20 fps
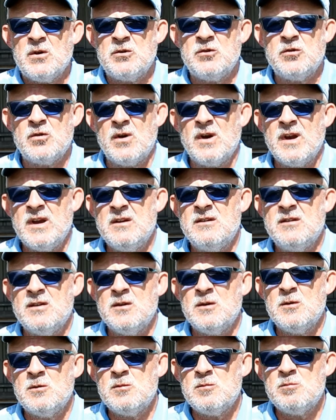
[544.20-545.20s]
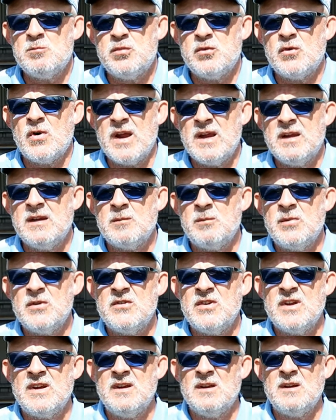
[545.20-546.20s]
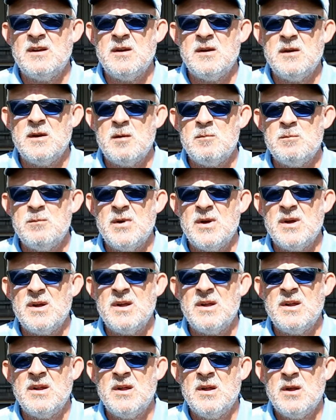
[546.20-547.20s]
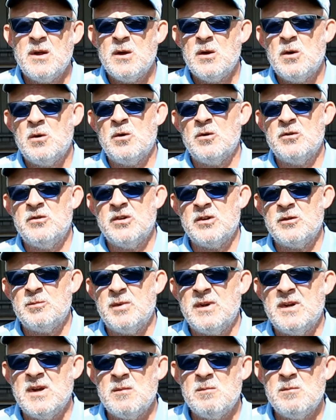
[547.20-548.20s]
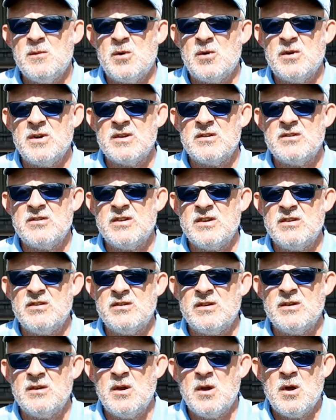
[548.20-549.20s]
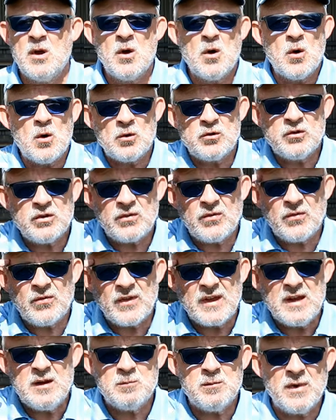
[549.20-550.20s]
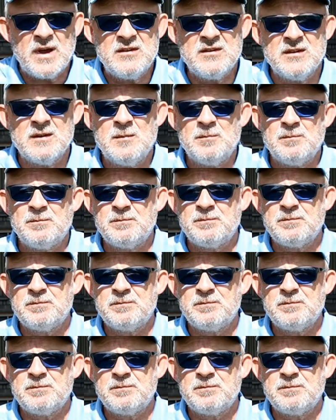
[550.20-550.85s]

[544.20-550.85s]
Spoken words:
you're trying to break a particular number or just become more consistent or just think better.